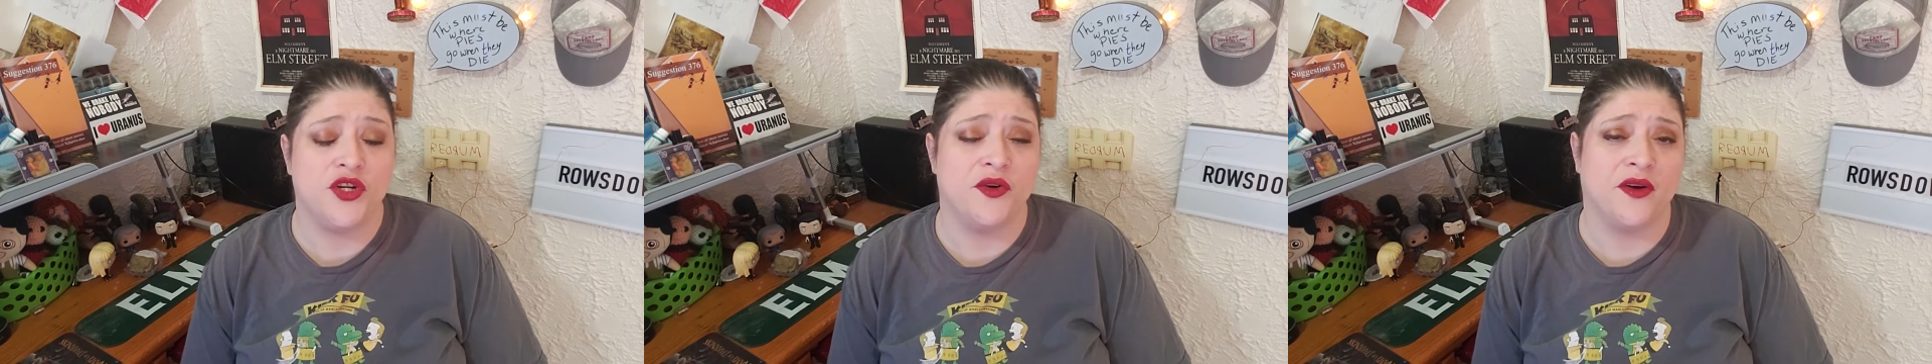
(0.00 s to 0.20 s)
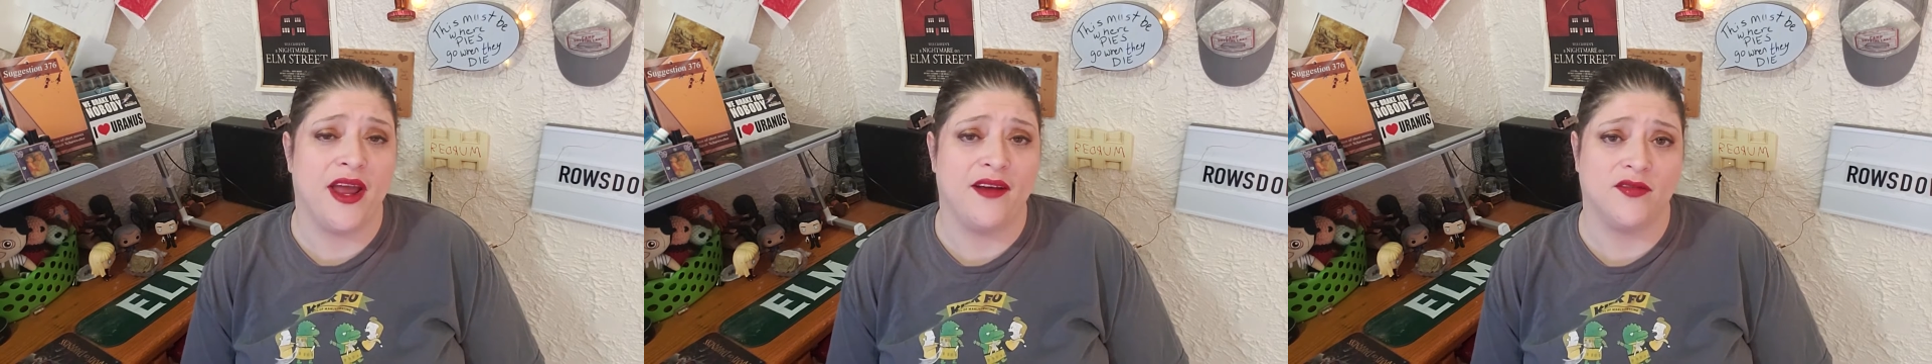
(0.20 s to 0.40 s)

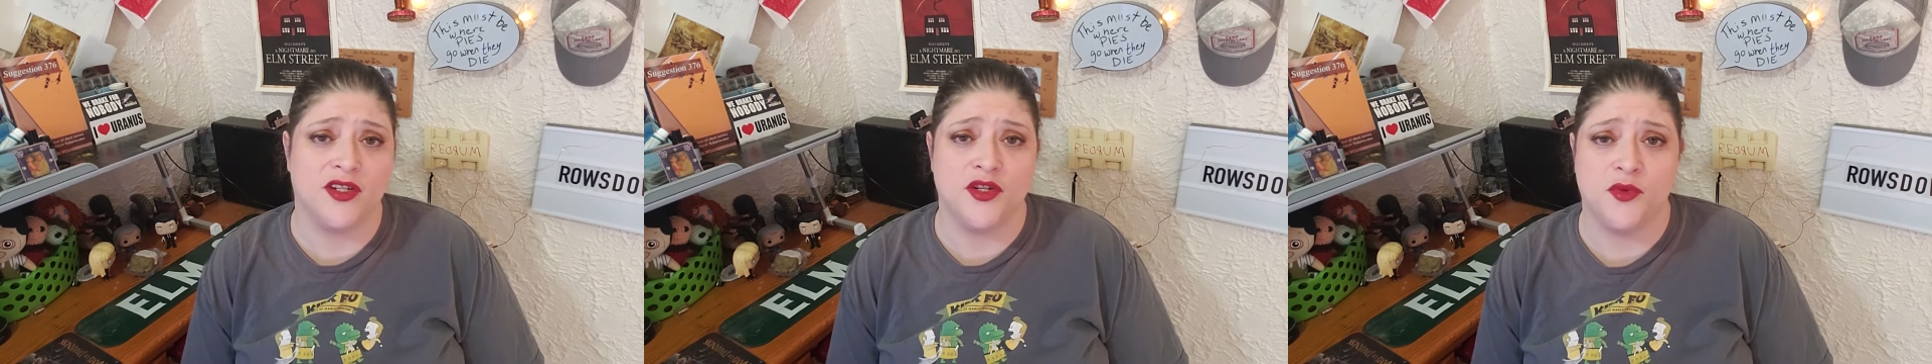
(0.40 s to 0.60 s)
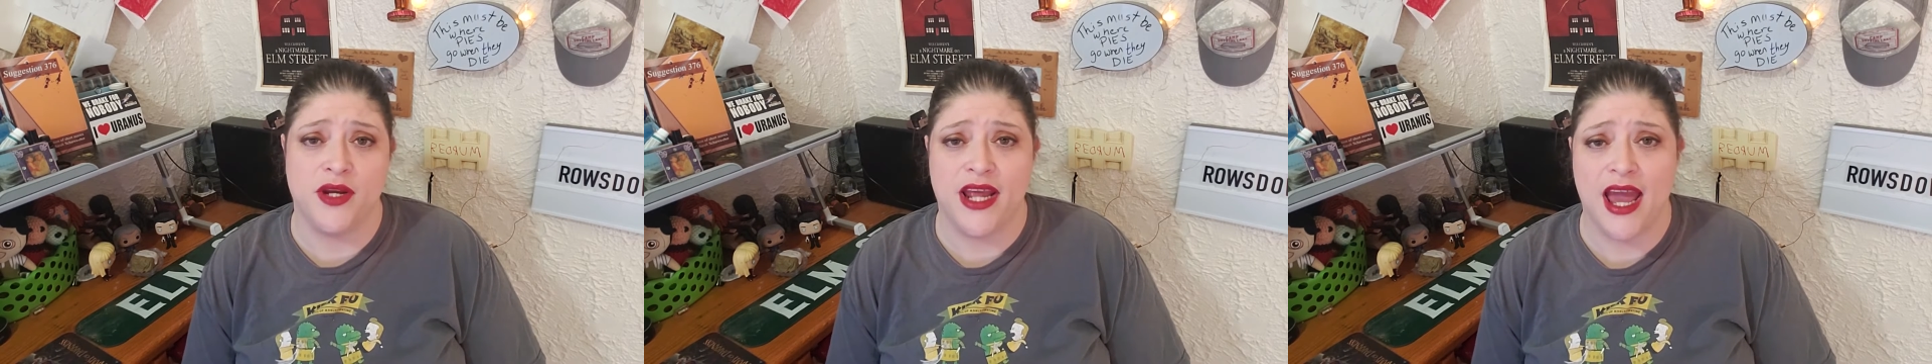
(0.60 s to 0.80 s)
you don't have
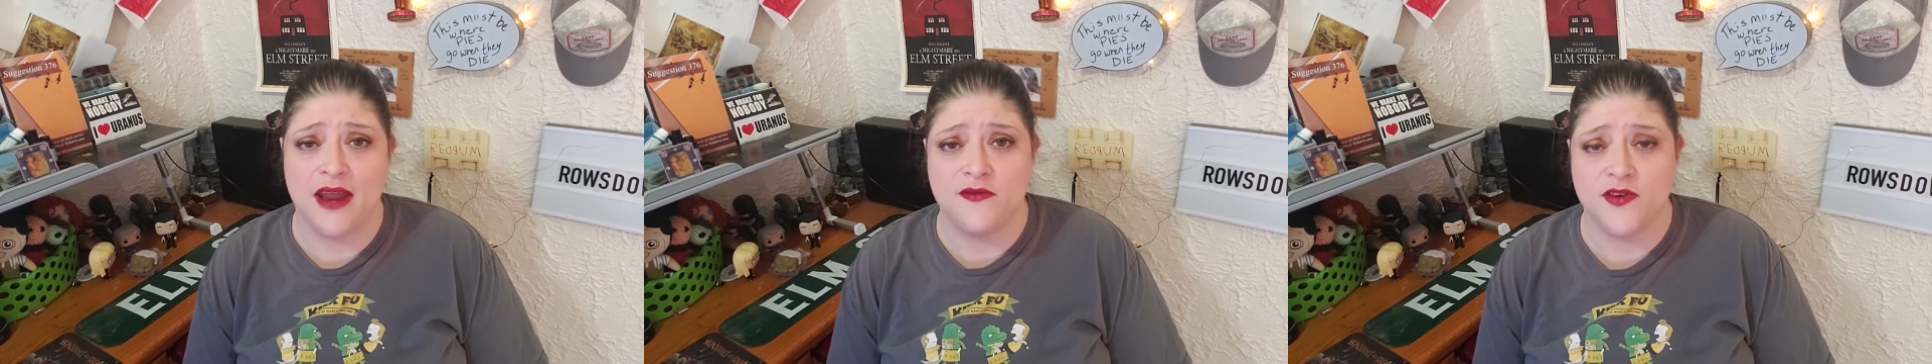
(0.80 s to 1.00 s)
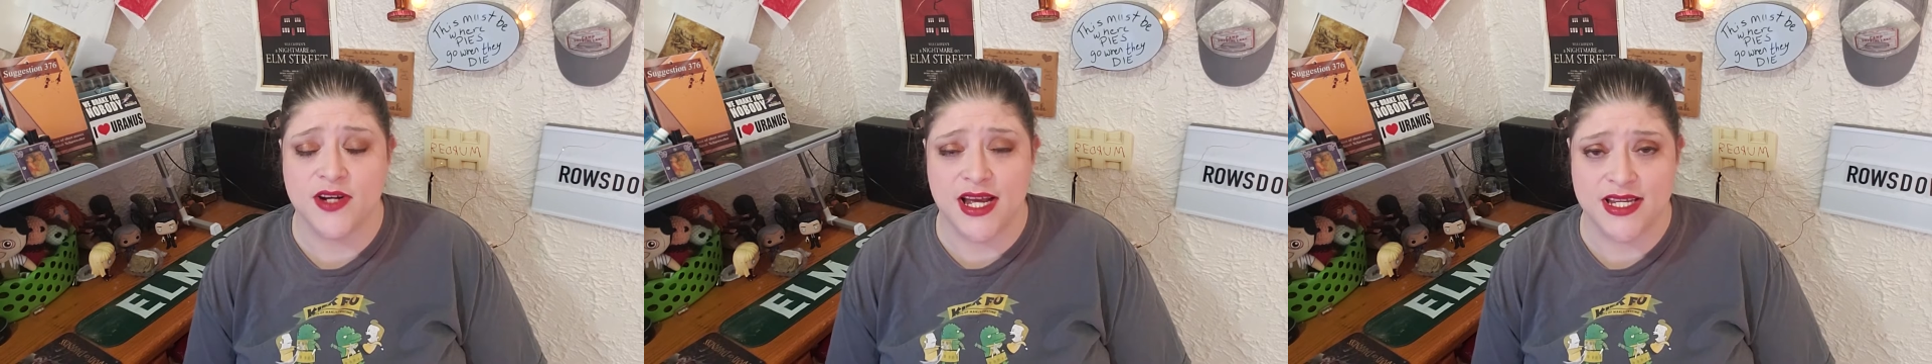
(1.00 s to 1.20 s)
to do any
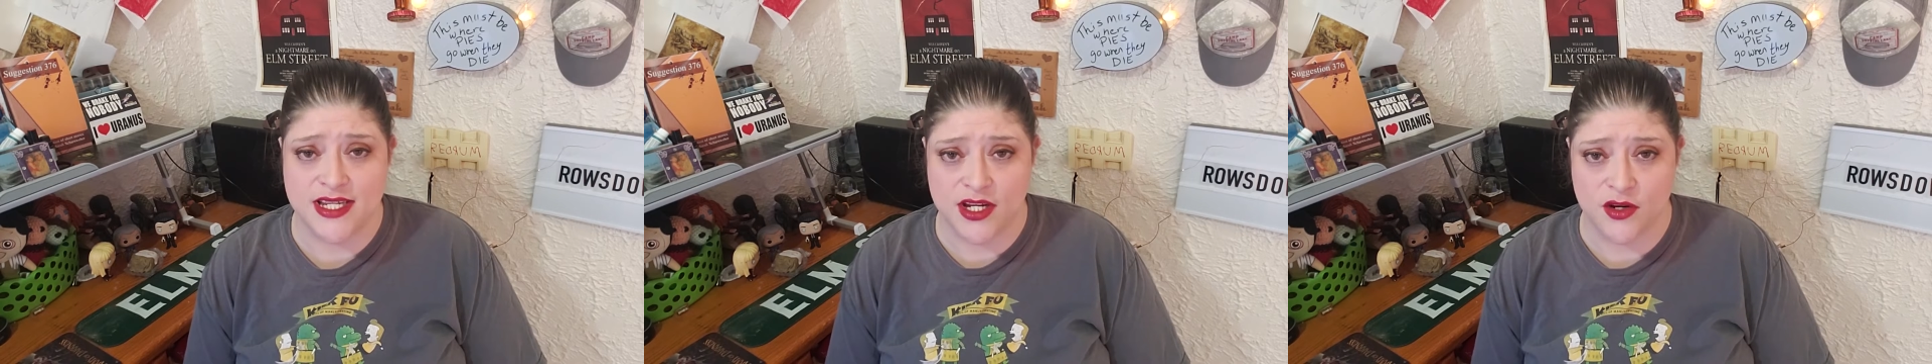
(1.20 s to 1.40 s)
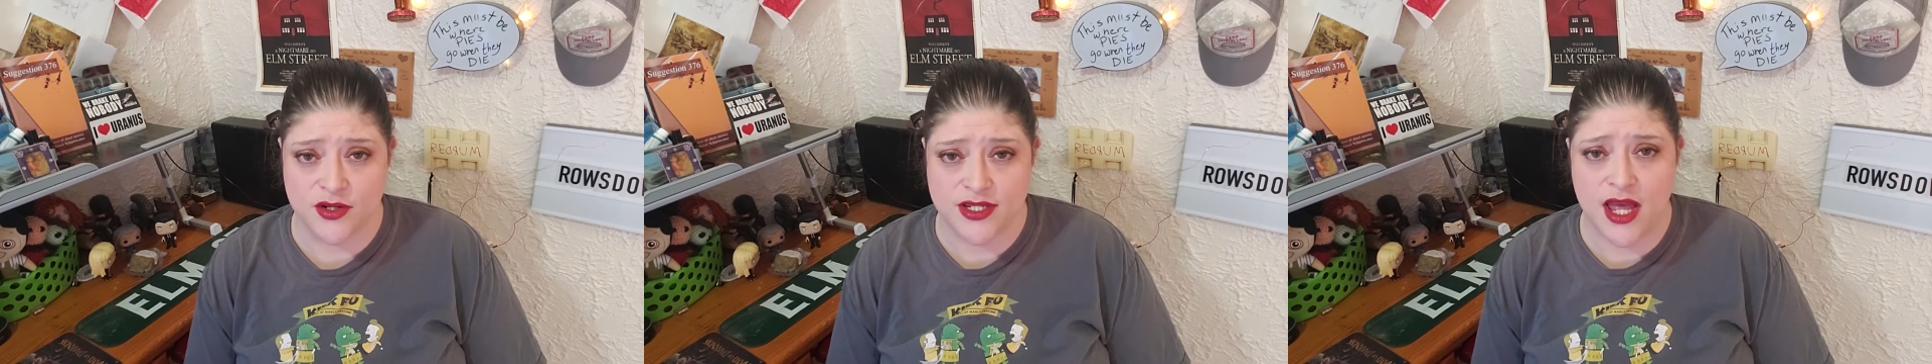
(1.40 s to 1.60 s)

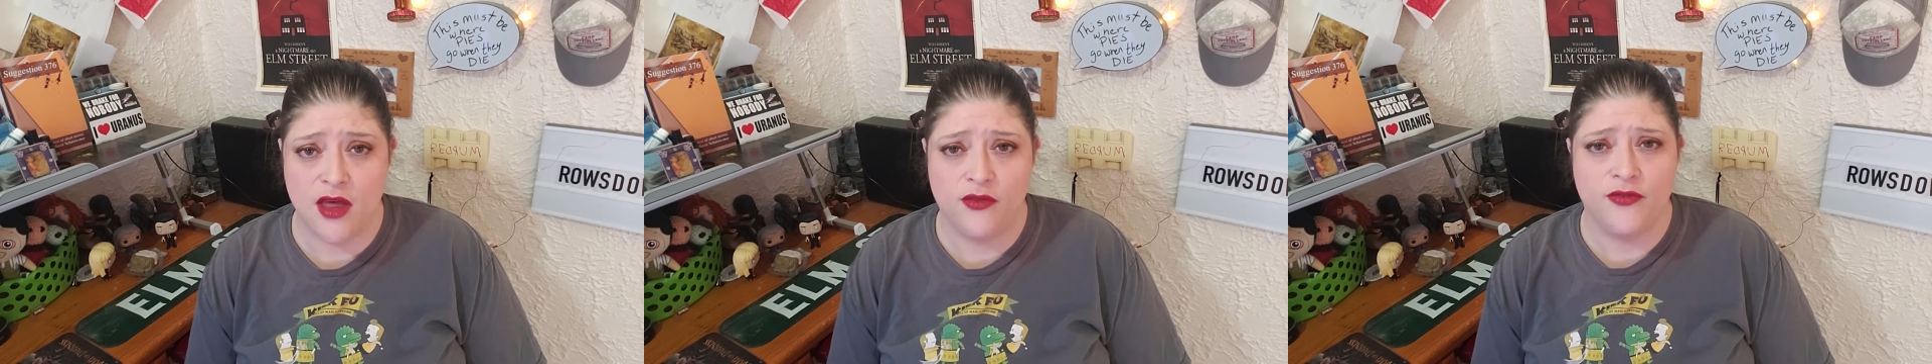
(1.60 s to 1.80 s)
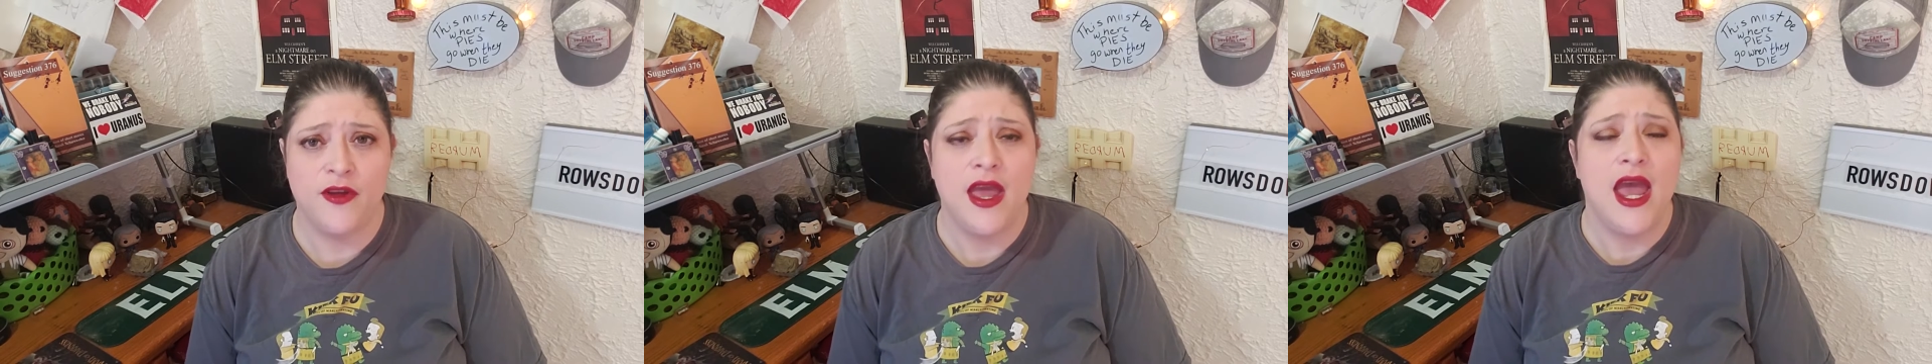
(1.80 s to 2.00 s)
advertising
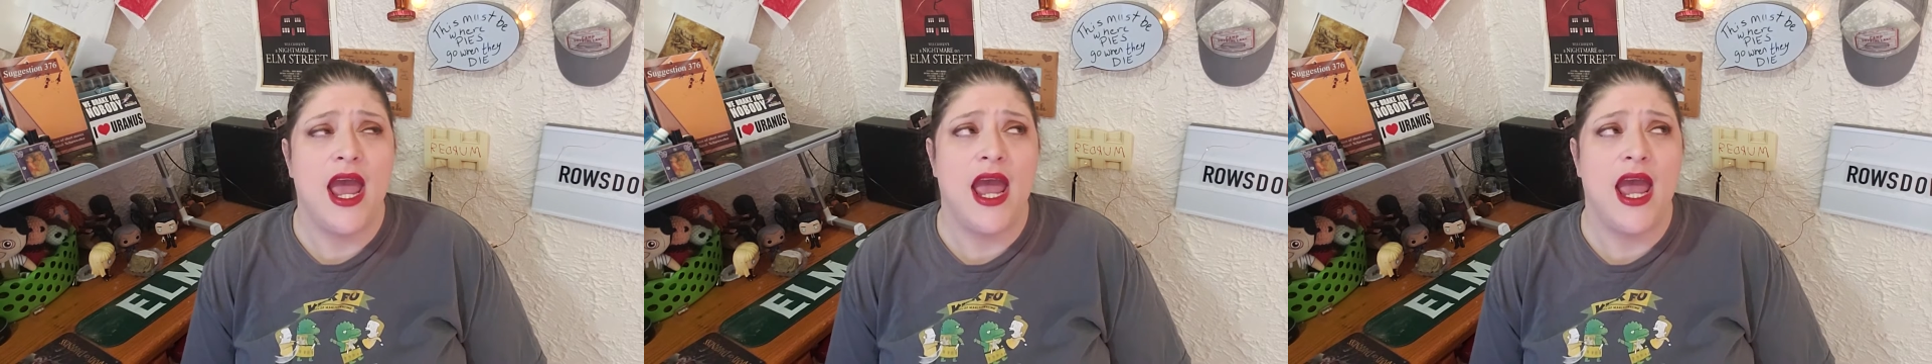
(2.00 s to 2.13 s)
yourself.